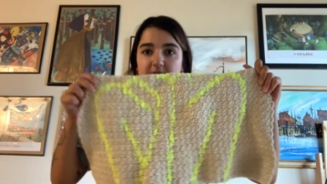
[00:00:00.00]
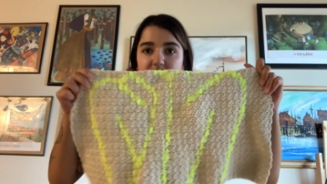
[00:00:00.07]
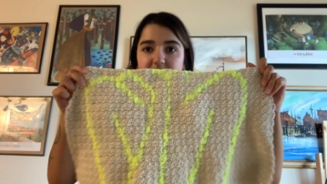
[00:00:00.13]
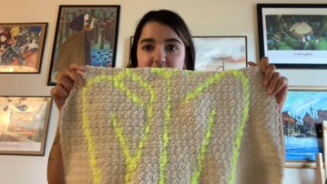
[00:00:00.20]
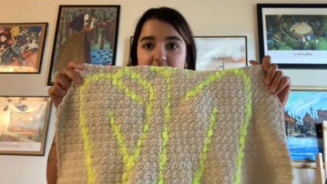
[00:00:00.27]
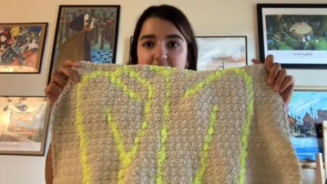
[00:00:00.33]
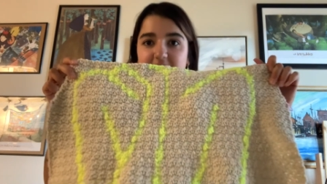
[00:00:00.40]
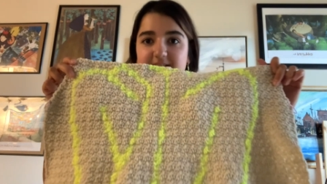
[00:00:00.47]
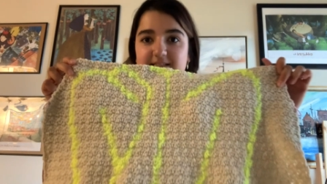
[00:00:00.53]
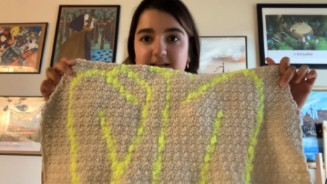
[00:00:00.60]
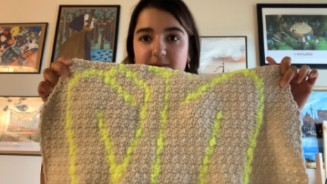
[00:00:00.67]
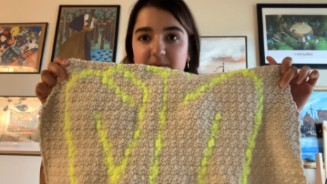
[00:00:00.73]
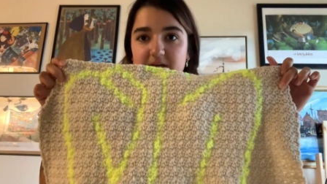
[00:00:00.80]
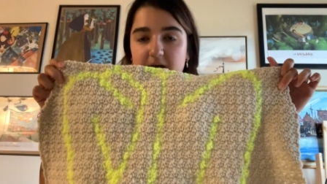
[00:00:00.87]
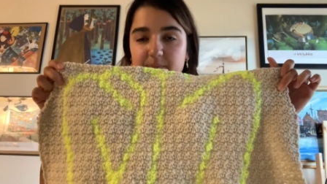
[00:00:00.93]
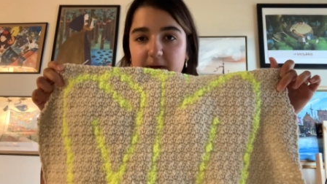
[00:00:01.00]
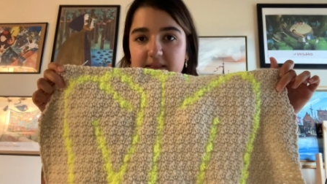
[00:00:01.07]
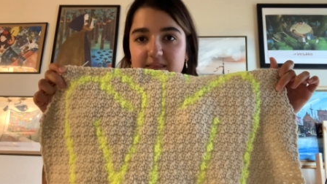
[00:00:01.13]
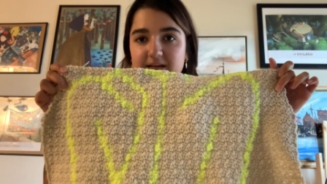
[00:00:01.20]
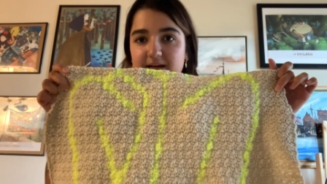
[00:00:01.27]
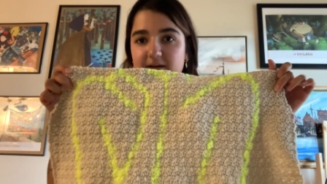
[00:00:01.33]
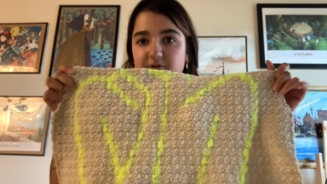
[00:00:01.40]
But yeah, it's coming up. I
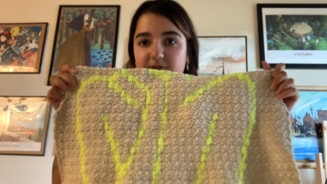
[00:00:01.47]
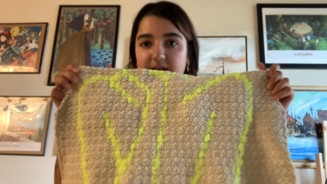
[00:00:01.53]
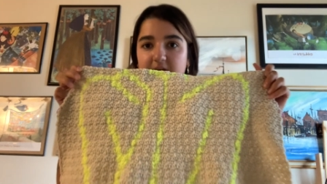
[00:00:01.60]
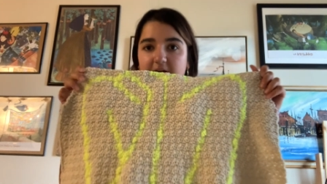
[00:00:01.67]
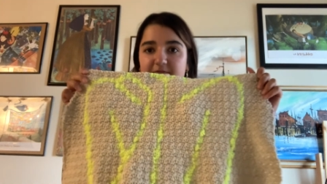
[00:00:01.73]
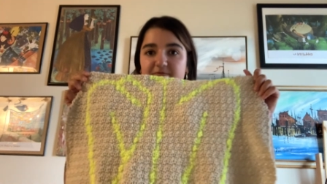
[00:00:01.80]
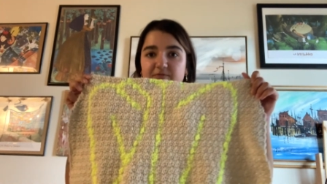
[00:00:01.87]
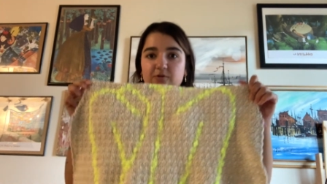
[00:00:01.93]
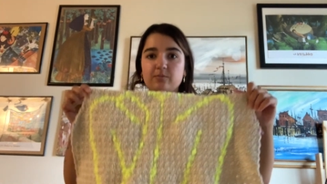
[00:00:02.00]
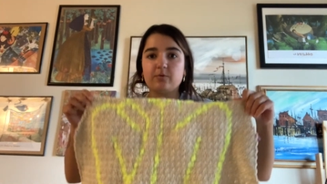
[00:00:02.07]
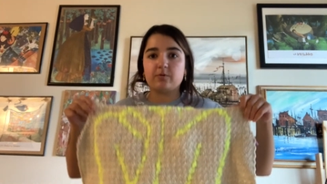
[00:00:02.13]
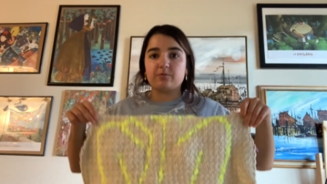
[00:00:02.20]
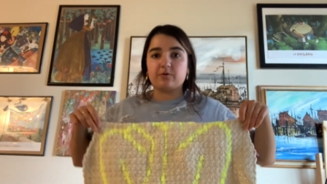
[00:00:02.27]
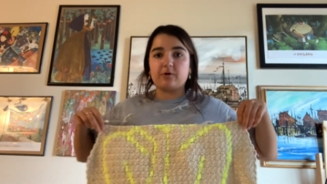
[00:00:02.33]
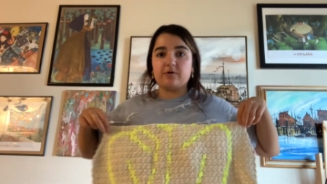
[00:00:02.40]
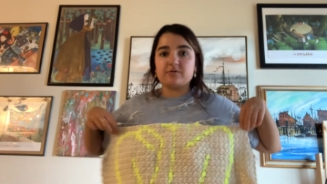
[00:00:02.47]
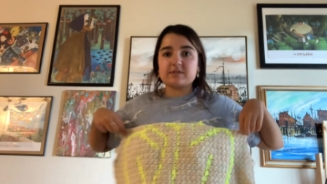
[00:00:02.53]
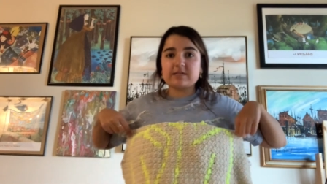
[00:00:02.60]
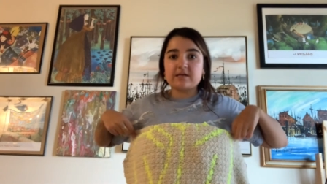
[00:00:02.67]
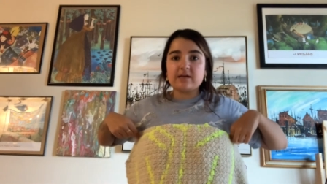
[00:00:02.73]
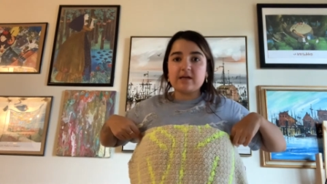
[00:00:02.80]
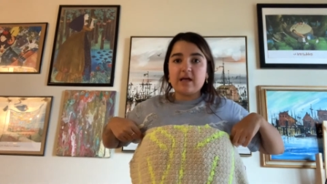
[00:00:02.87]
think I only have a few more
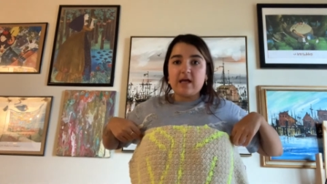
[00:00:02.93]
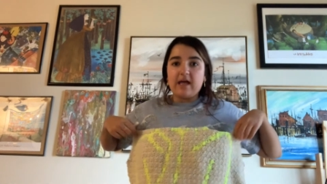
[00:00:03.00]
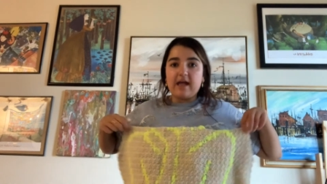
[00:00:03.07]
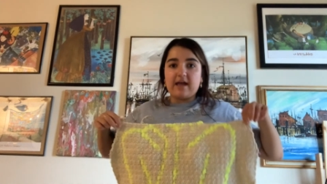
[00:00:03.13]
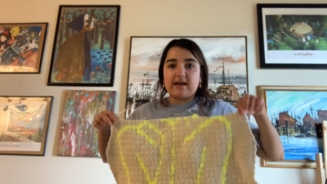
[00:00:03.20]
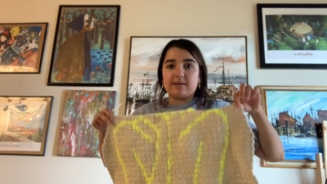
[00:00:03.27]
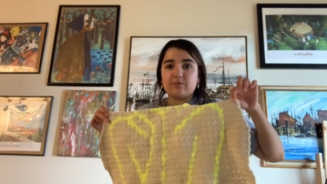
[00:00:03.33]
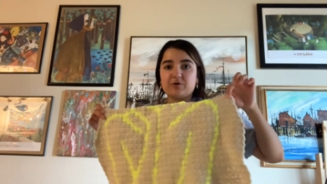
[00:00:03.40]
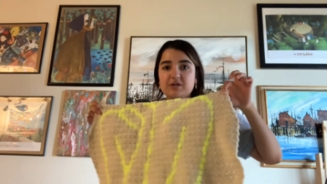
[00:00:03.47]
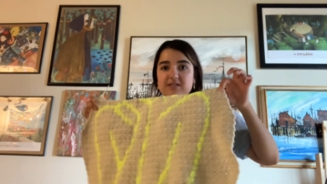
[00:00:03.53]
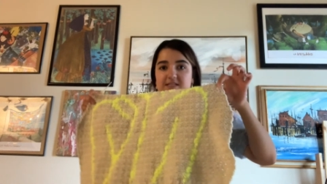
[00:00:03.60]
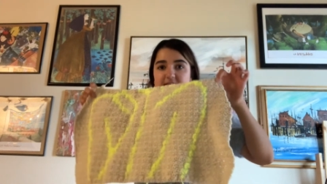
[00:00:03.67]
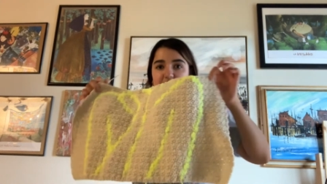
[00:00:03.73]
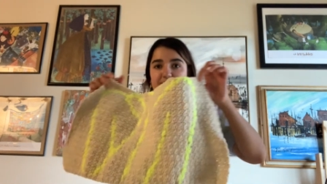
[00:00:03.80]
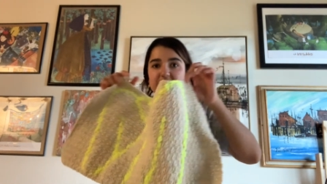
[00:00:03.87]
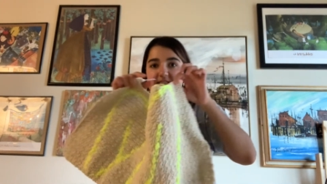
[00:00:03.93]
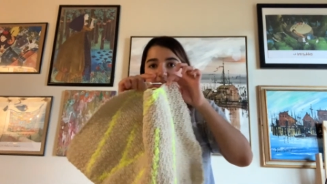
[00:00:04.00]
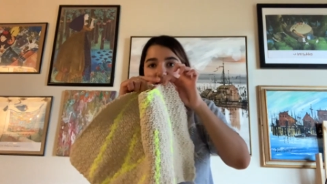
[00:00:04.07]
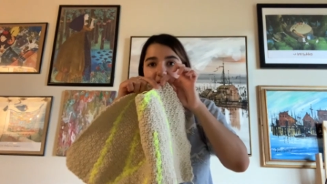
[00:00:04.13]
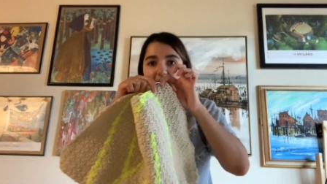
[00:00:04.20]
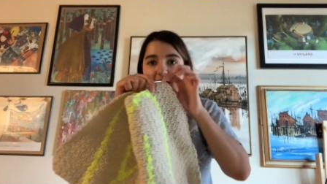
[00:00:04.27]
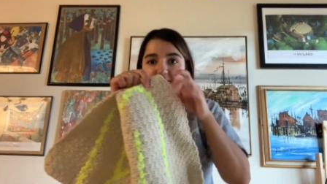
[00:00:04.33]
rows, and I'm already
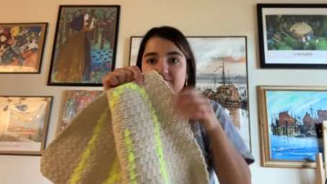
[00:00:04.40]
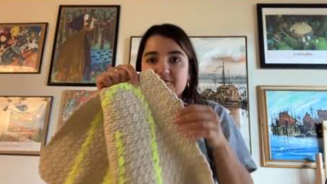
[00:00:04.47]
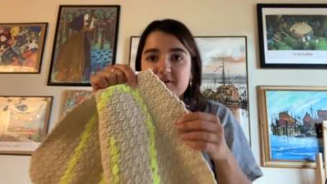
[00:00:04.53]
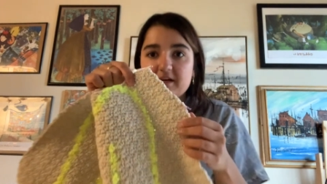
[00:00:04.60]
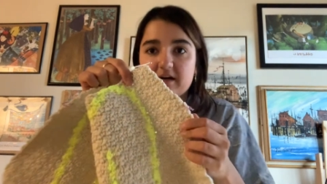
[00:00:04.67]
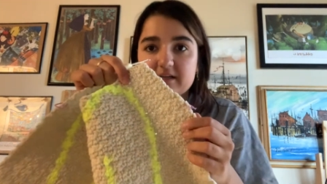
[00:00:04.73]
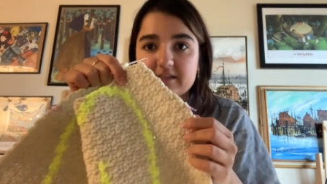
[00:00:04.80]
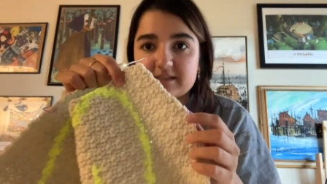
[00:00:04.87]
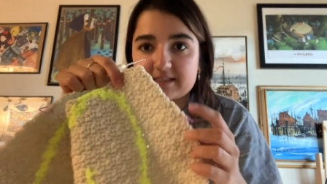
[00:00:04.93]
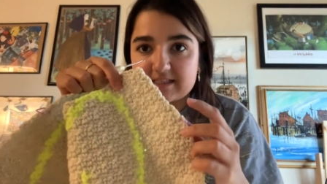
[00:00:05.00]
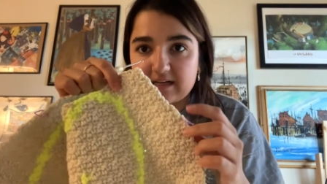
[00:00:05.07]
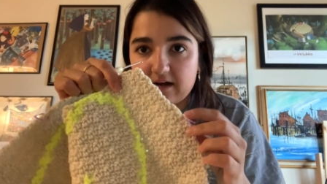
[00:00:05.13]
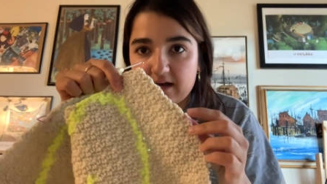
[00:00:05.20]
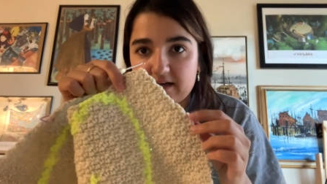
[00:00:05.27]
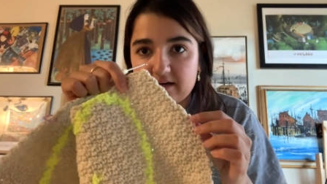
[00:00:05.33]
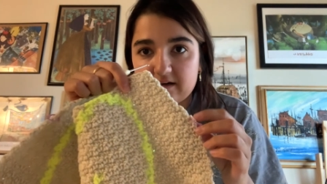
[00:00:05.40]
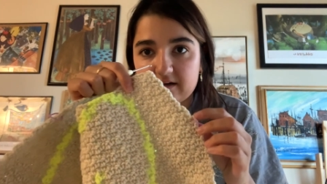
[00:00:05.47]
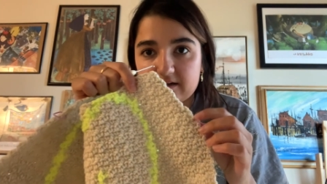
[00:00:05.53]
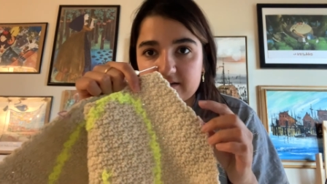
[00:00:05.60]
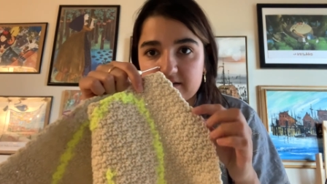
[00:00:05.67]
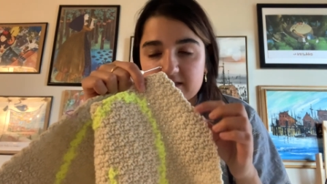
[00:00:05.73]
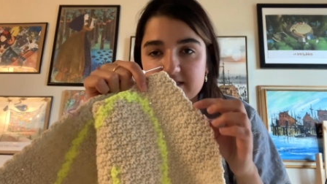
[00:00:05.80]
decreasing every other side
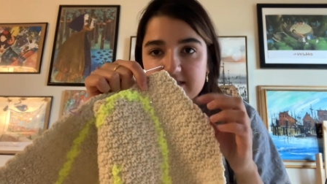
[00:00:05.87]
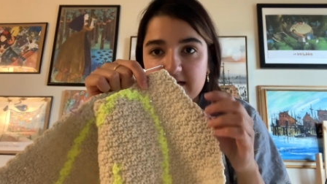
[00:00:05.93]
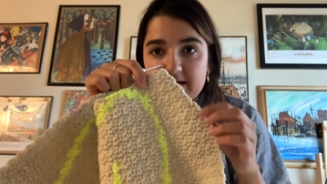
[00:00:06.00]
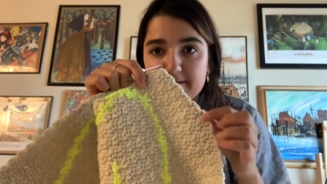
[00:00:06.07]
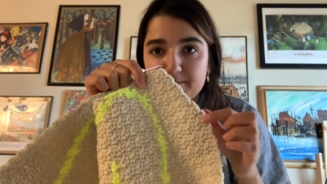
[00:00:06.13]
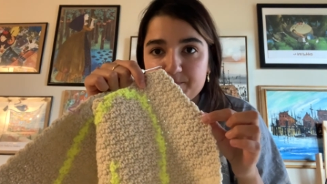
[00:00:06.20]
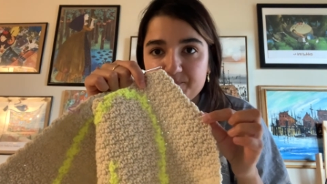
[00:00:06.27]
on this side.